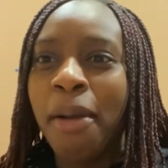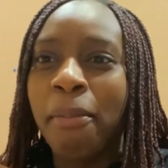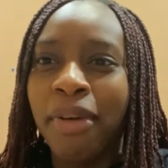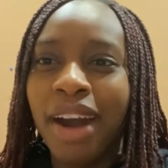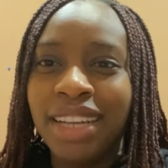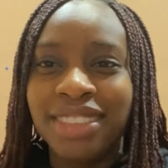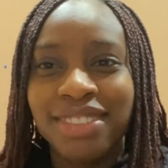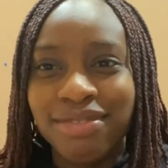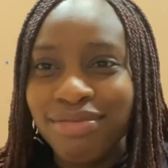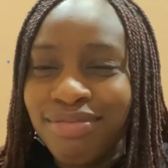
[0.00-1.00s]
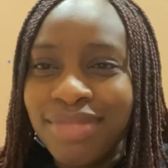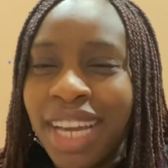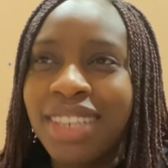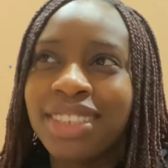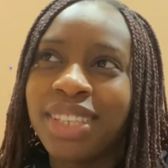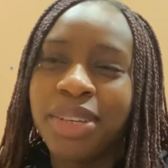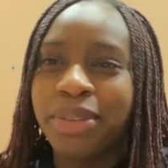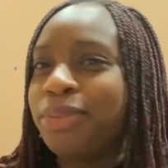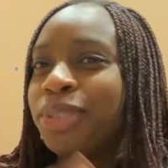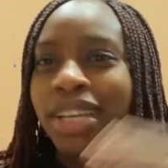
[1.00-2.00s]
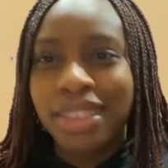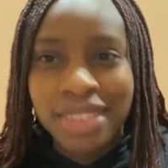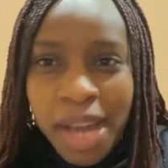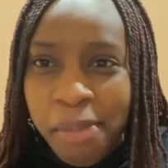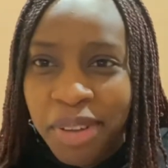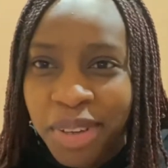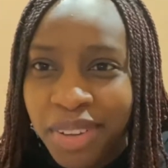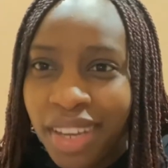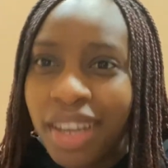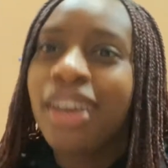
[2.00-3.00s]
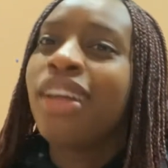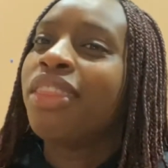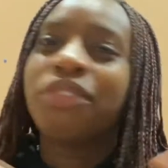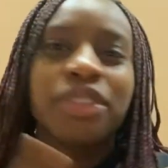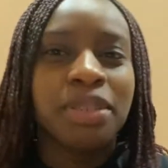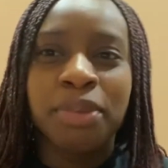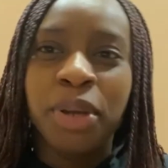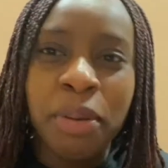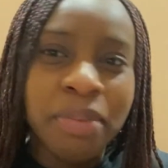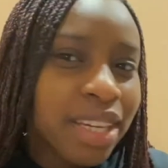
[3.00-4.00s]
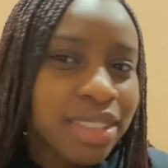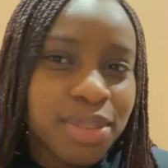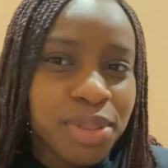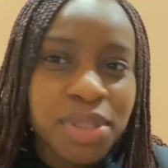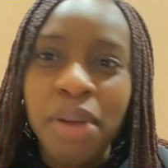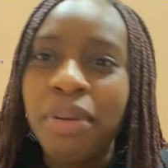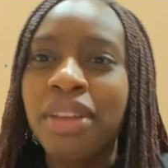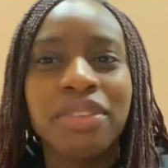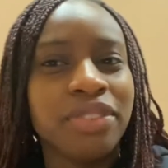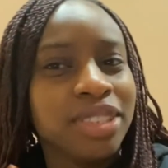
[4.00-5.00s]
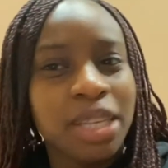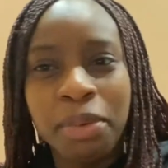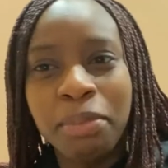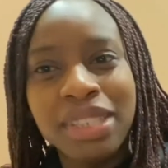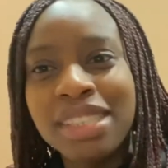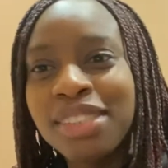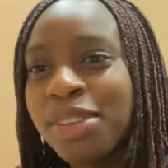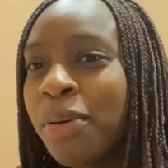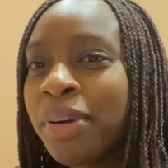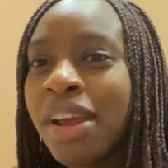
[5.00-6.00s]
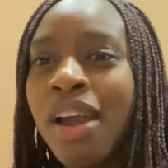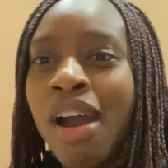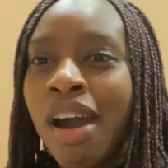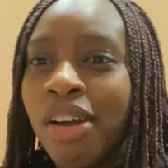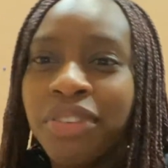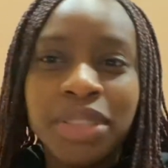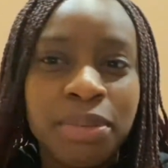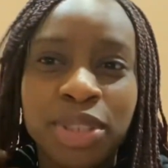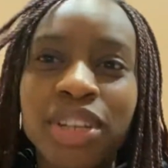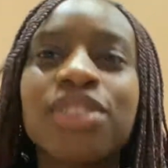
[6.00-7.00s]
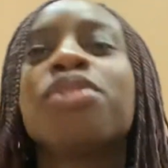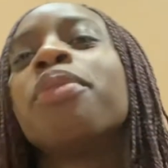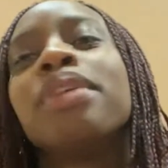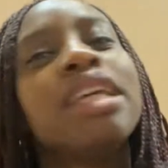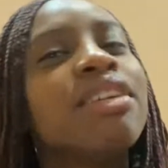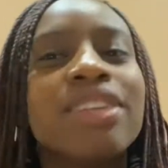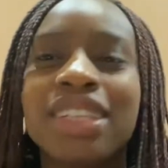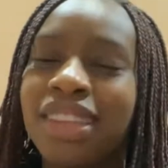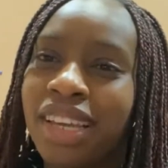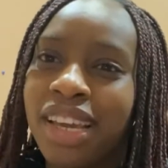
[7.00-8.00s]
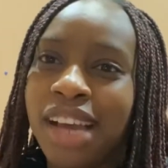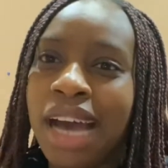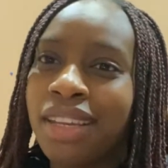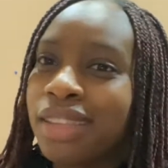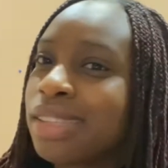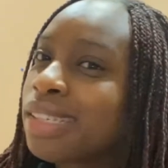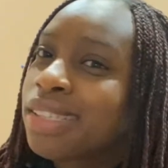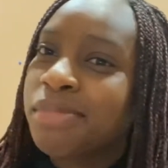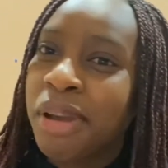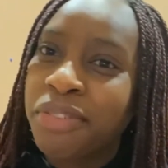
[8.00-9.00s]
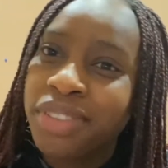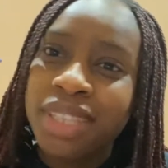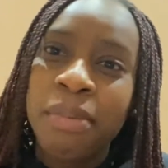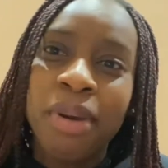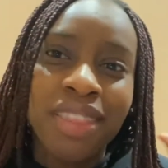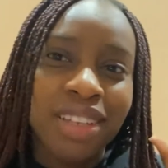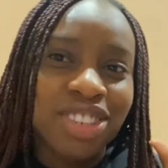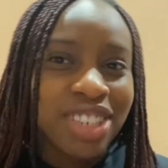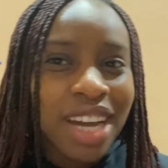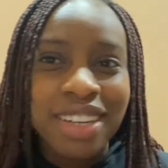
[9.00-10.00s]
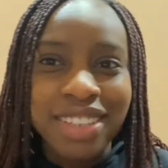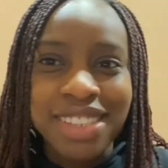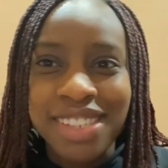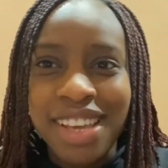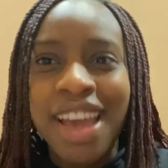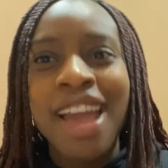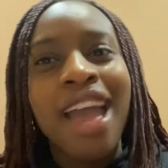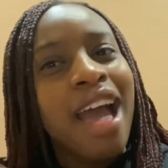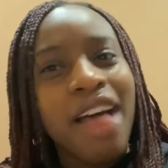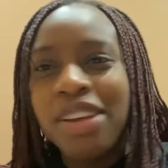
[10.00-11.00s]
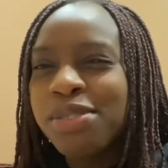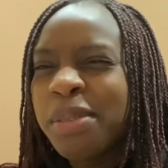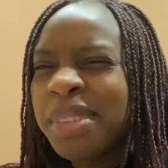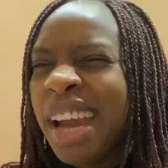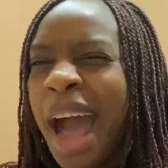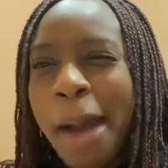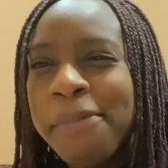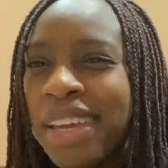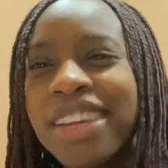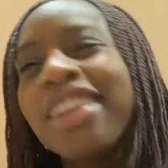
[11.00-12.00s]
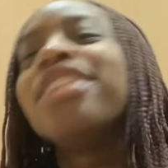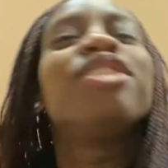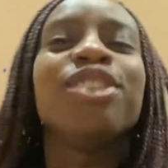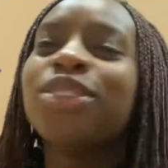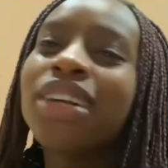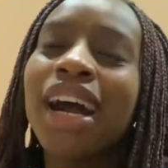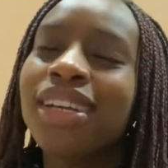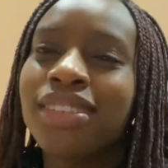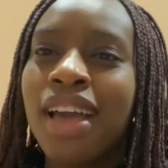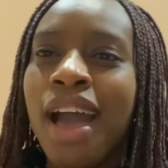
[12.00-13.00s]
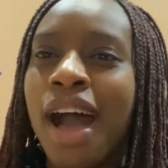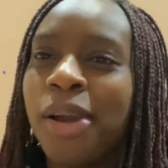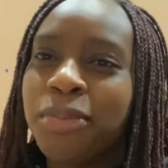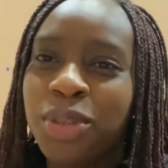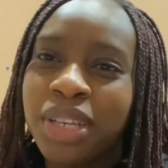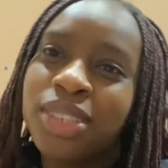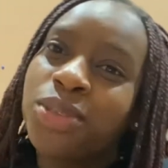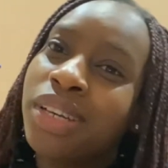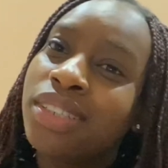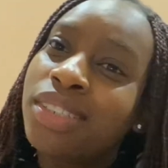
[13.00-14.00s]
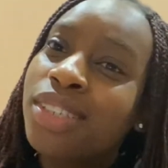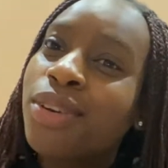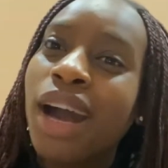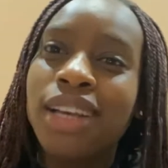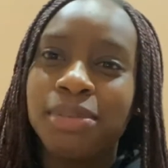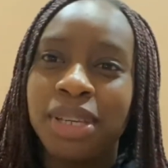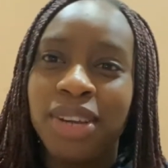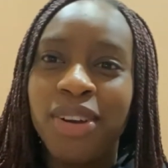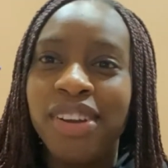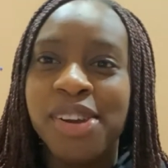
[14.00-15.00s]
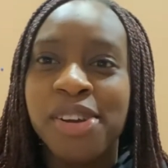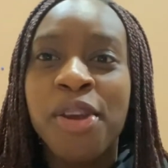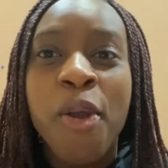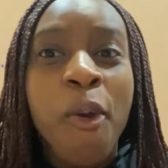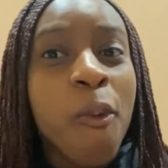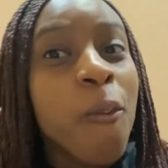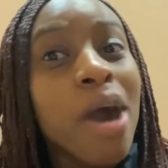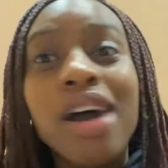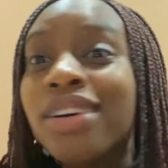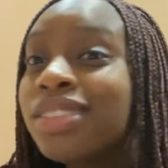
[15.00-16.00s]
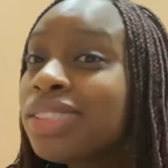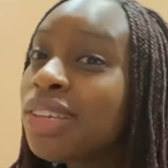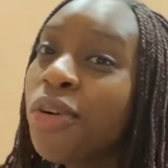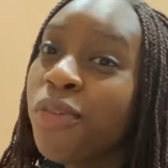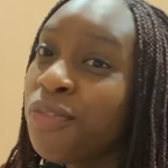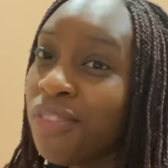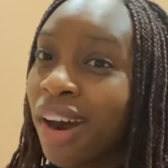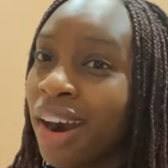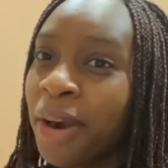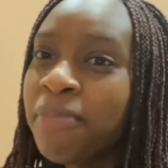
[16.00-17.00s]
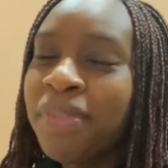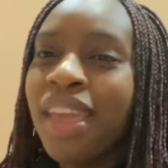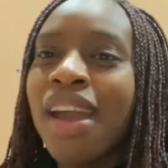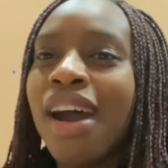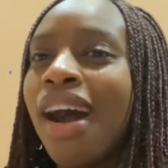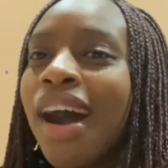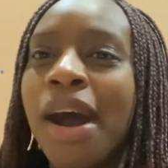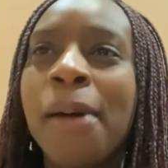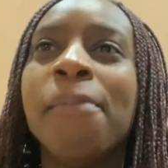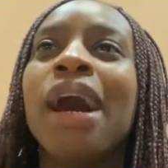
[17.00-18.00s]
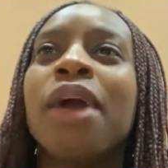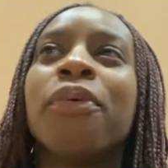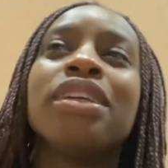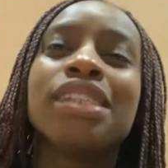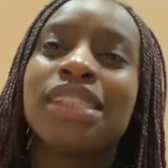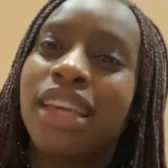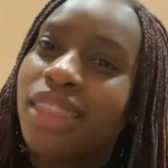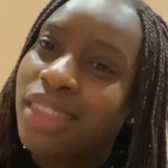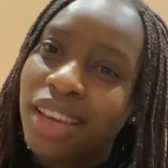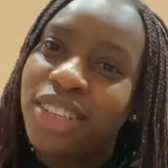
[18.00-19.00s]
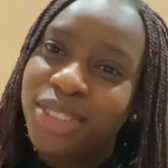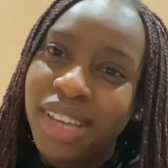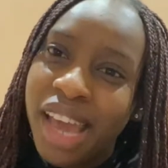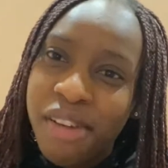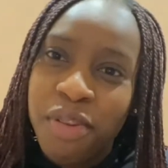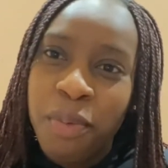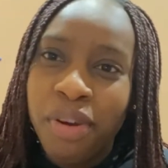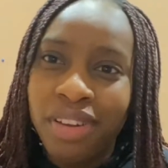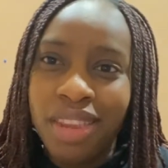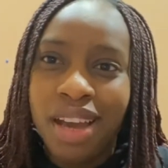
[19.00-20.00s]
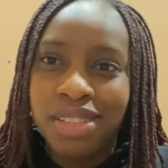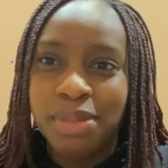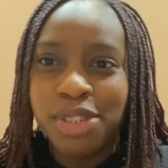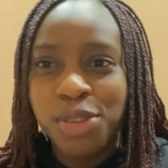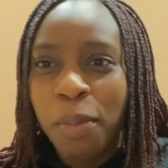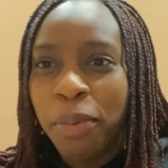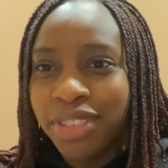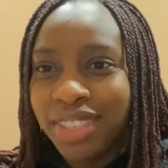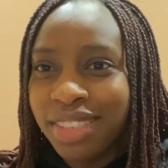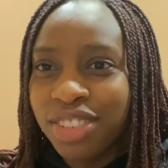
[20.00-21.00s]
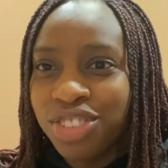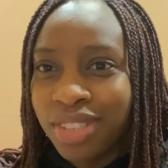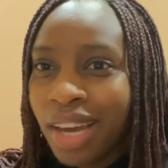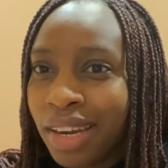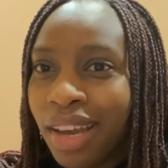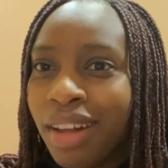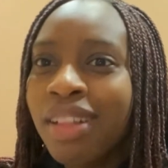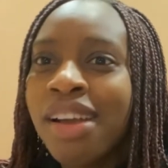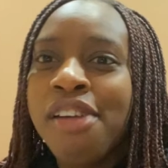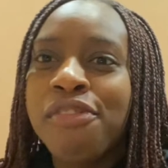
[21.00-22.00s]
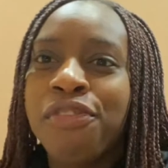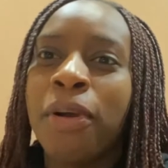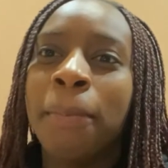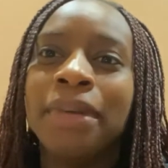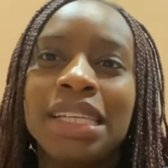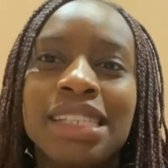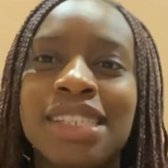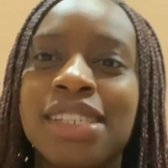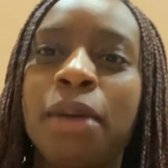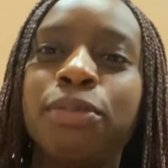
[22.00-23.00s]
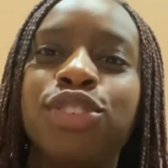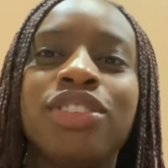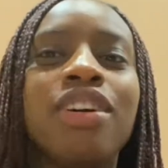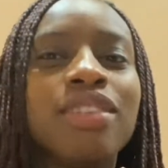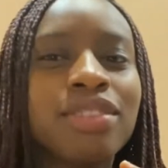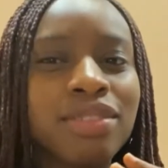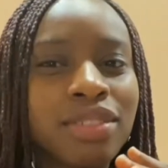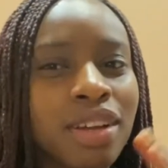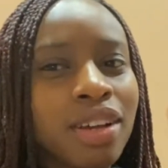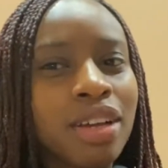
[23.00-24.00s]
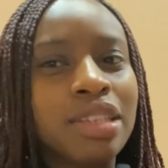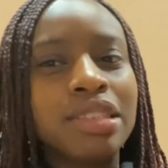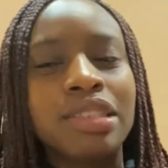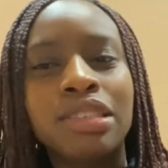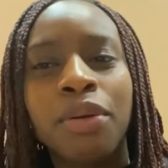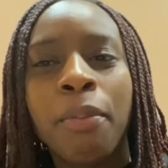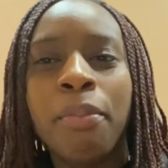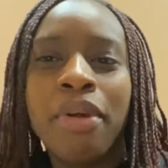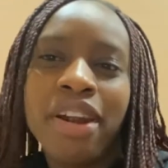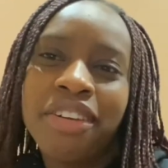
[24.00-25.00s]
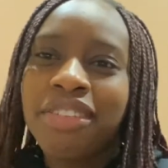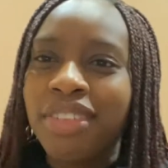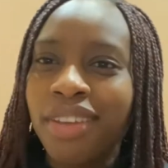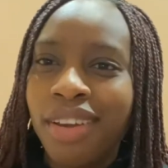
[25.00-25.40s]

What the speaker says: But I kind of say, you can say happy new year the first time you're communicating with someone, the first time you're meeting someone, or the first time you're talking to someone, even in the year. And this is my first time on the channel this year, and that's why I'm saying happy new year to you guys. I hope 2022 has been going on well so far. I want to say thank you to everyone that has been supporting this channel from inception to birth.